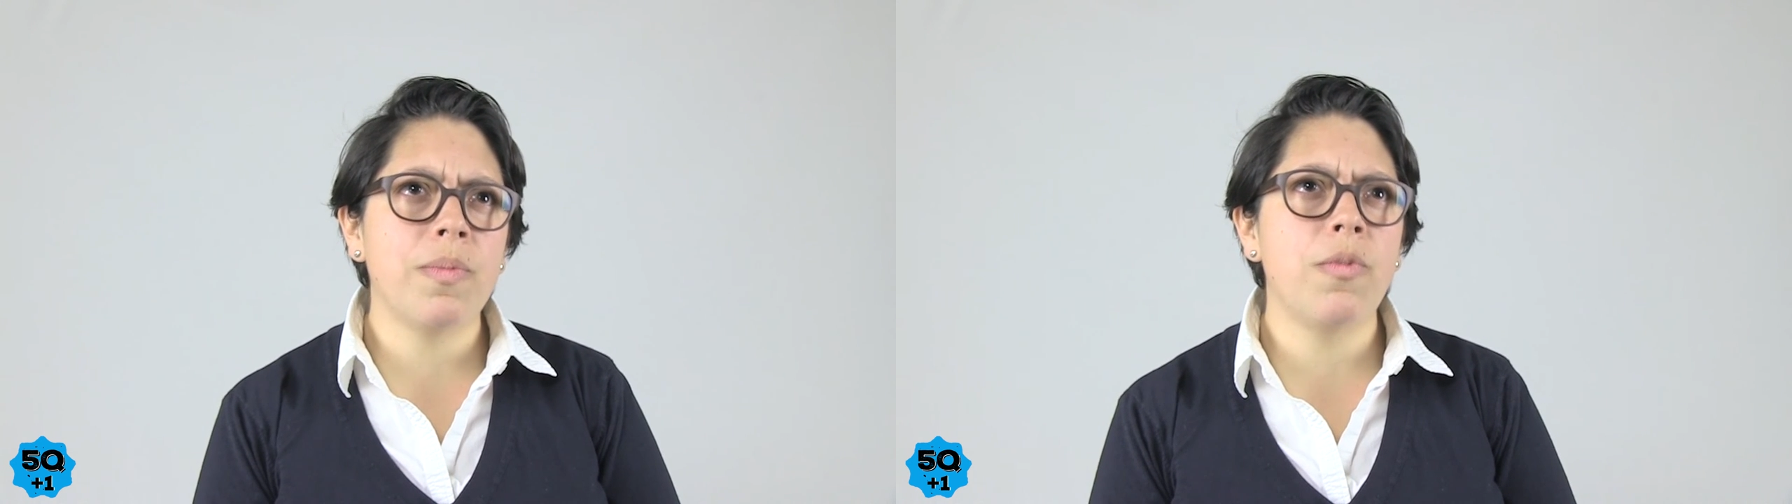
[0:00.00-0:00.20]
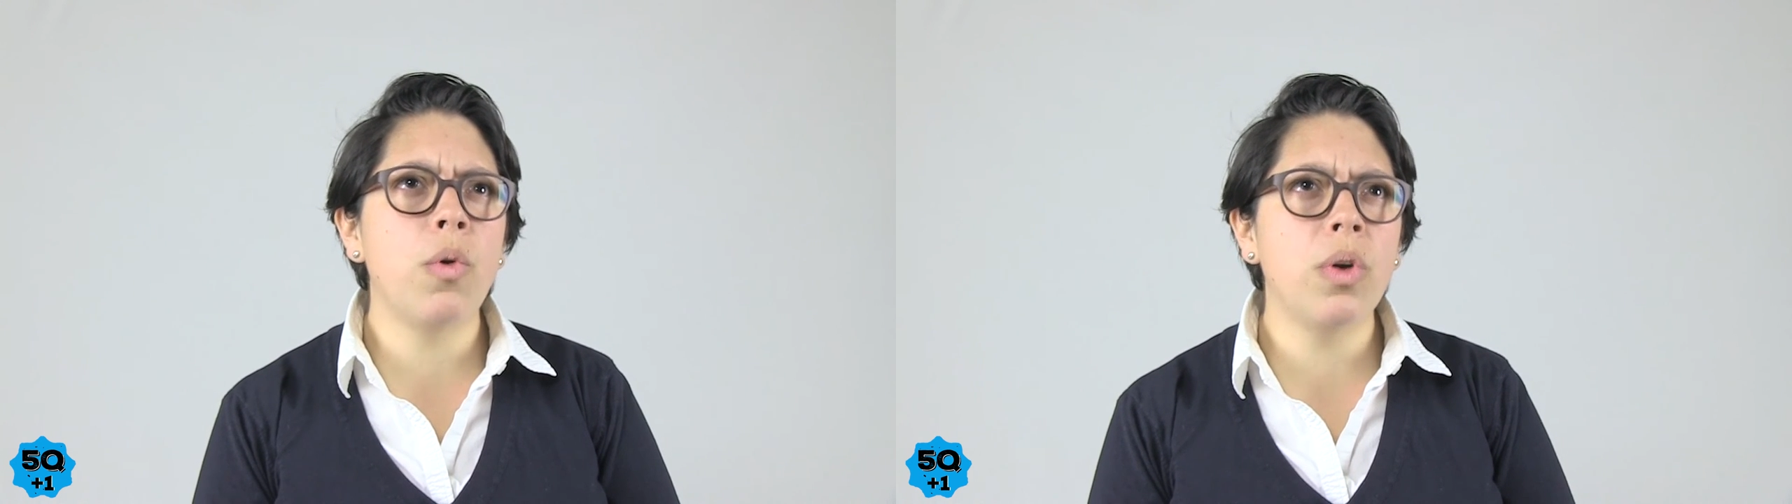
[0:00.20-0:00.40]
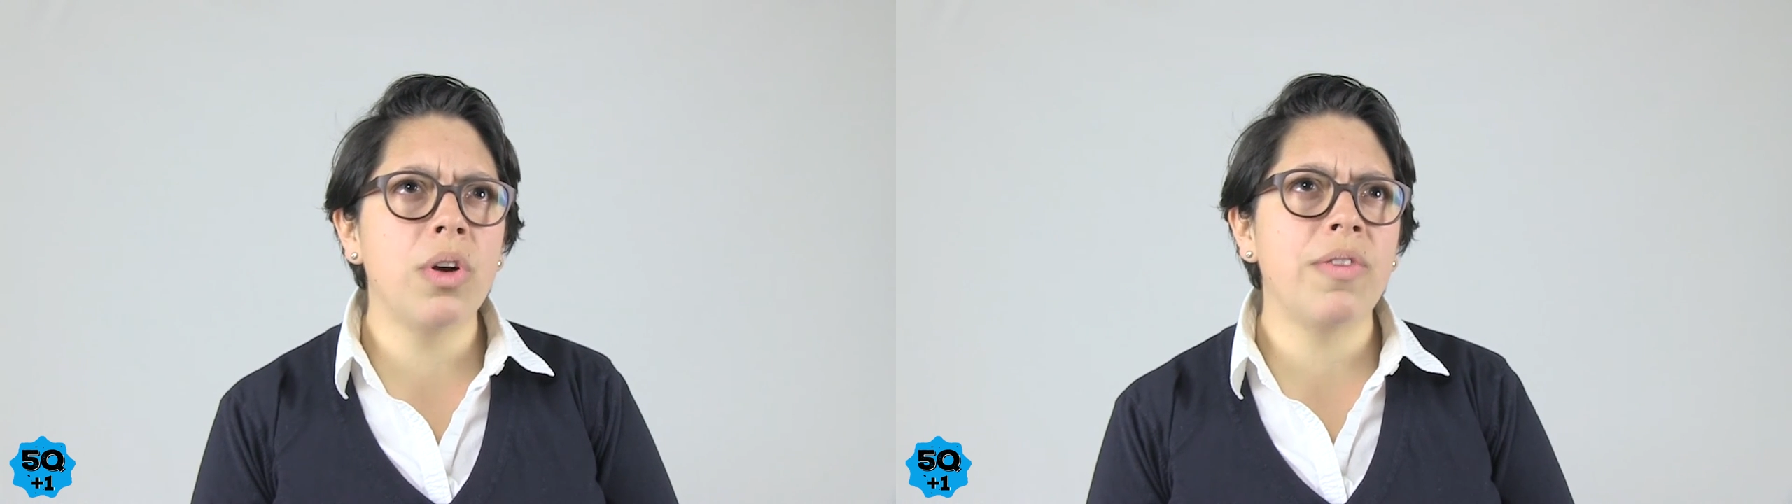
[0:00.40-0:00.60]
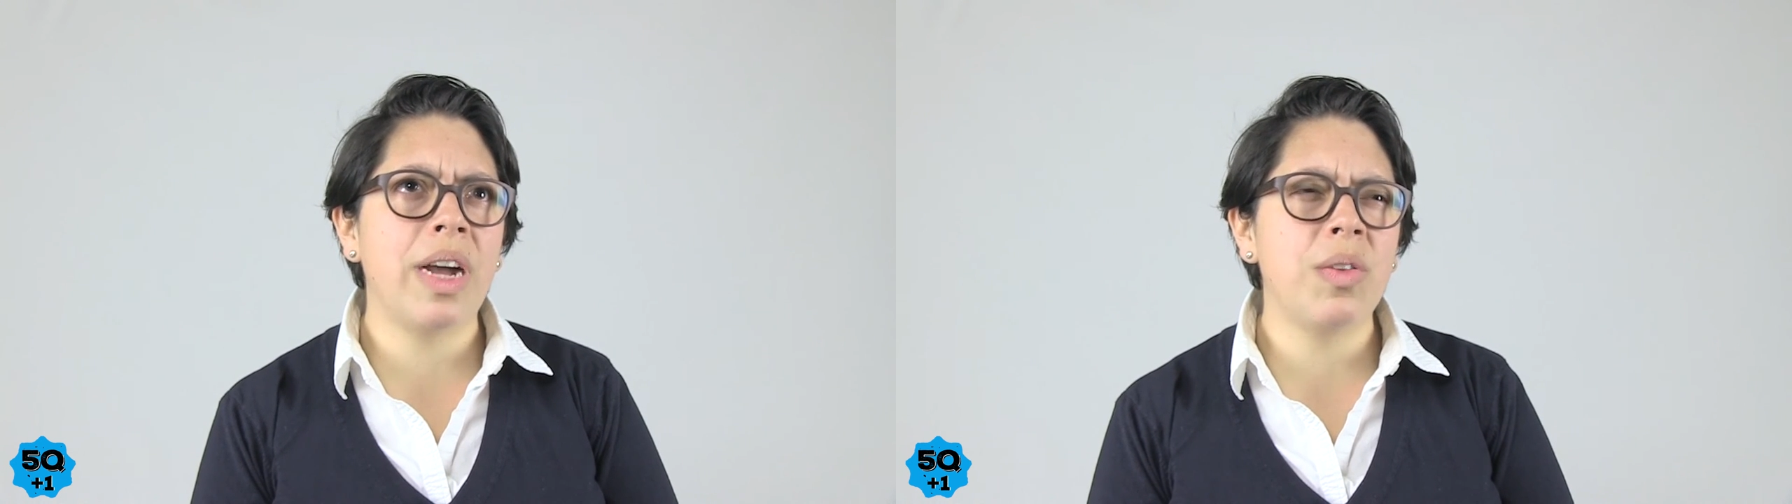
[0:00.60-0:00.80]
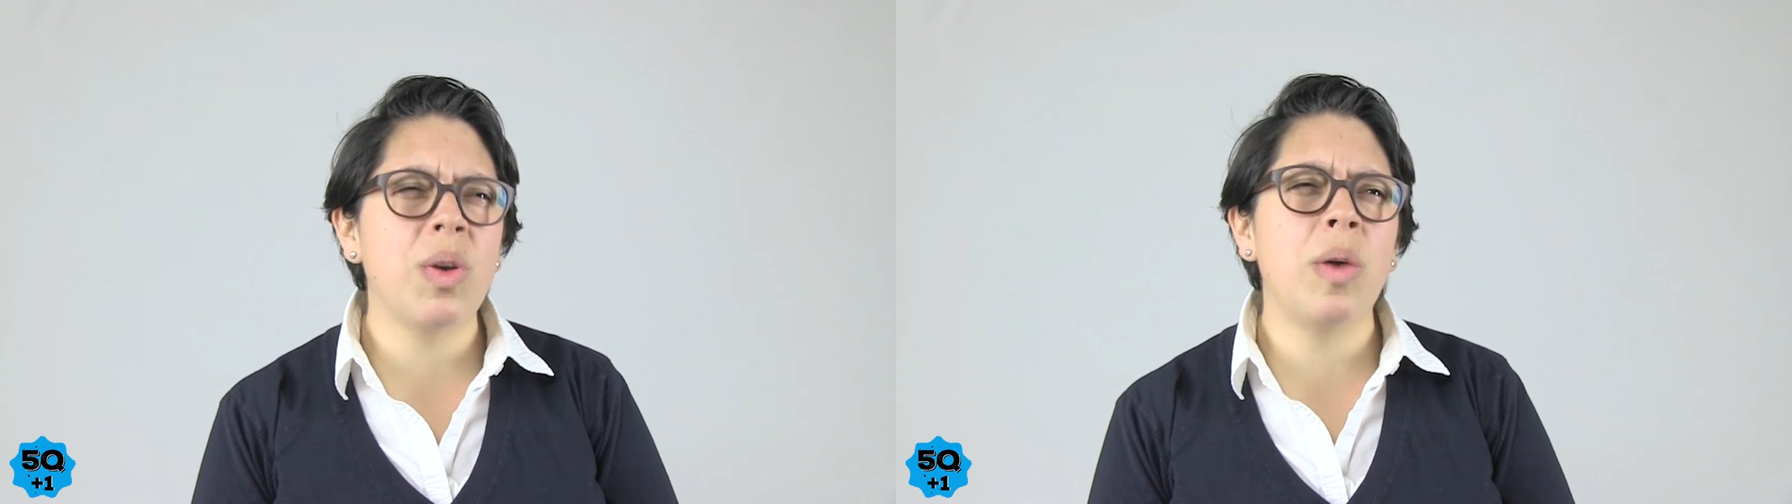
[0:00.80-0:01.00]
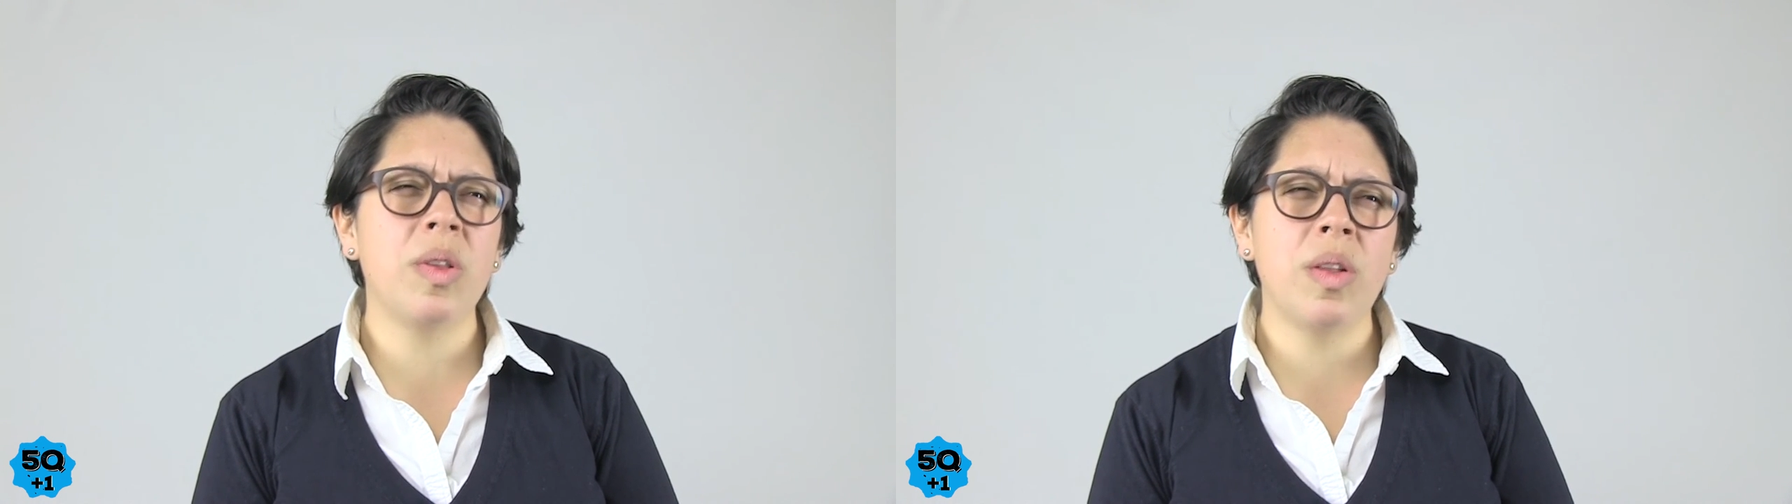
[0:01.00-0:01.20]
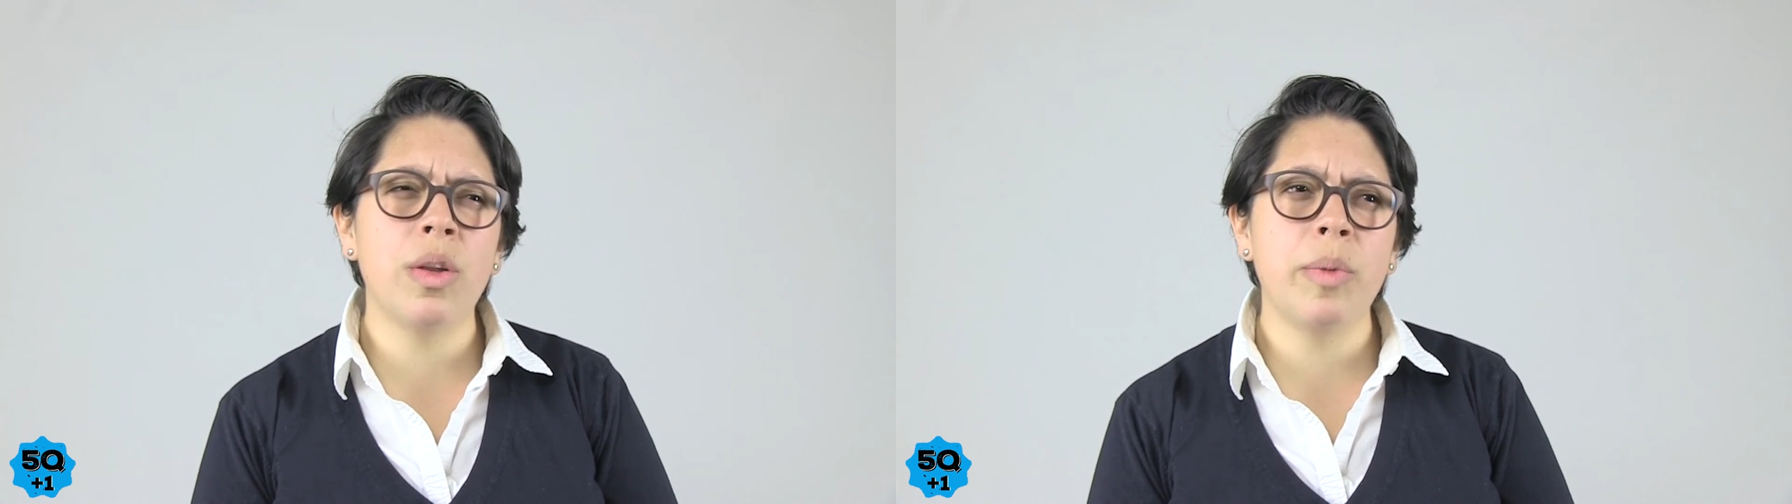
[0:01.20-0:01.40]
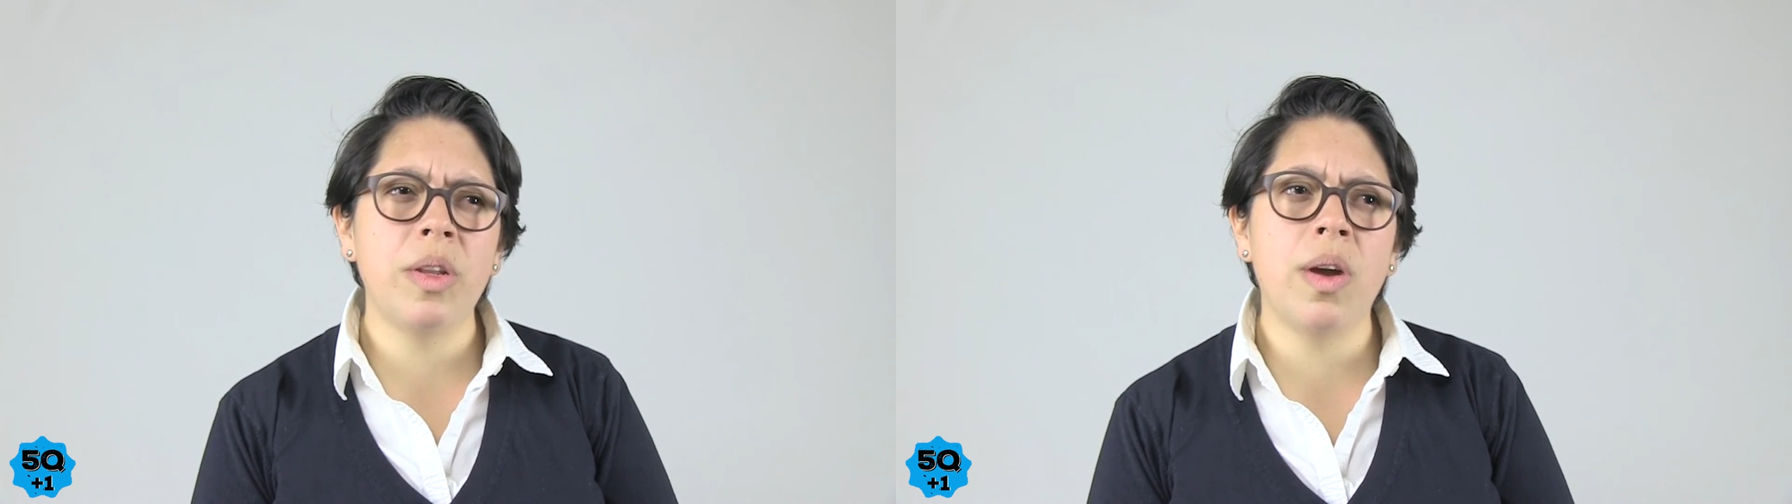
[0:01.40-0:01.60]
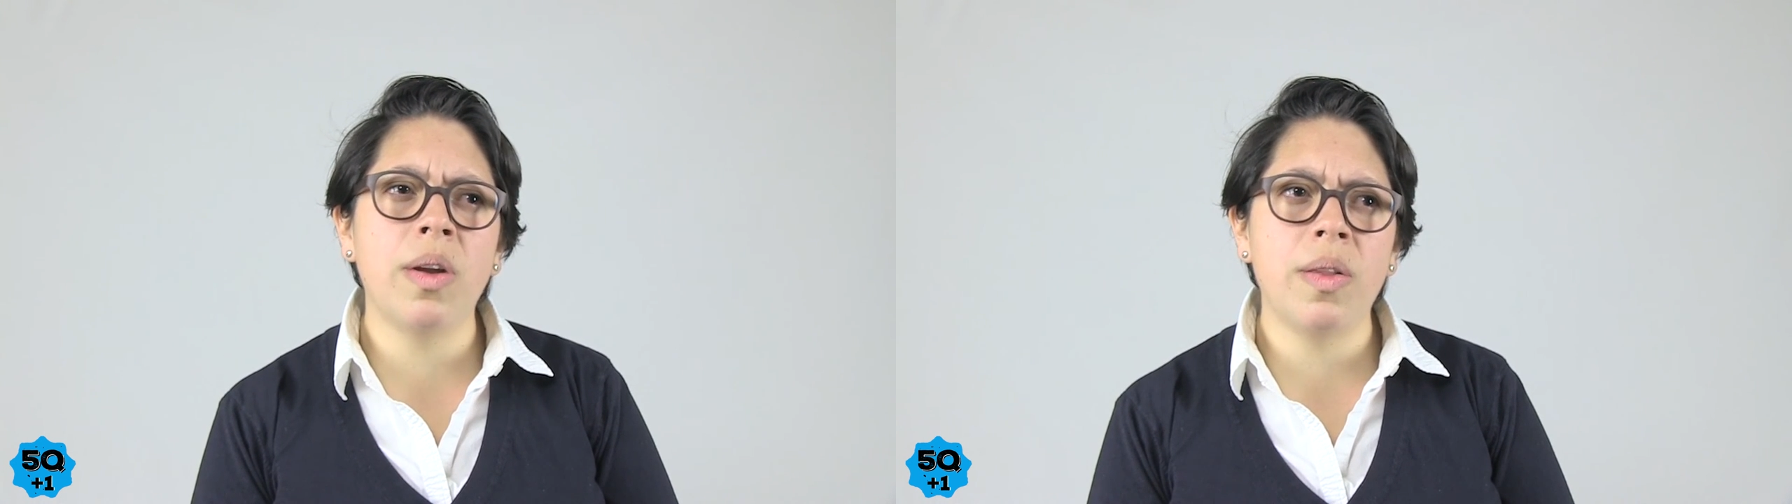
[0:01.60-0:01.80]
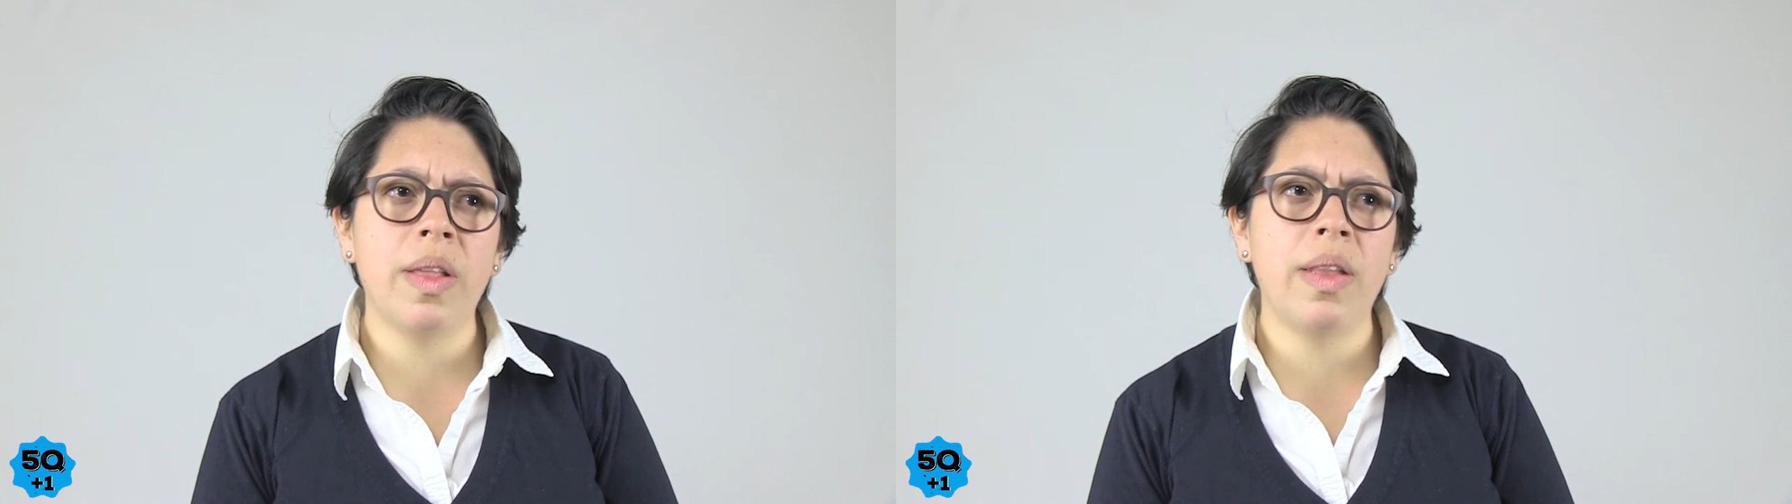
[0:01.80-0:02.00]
4 or 5, so I was a little bit younger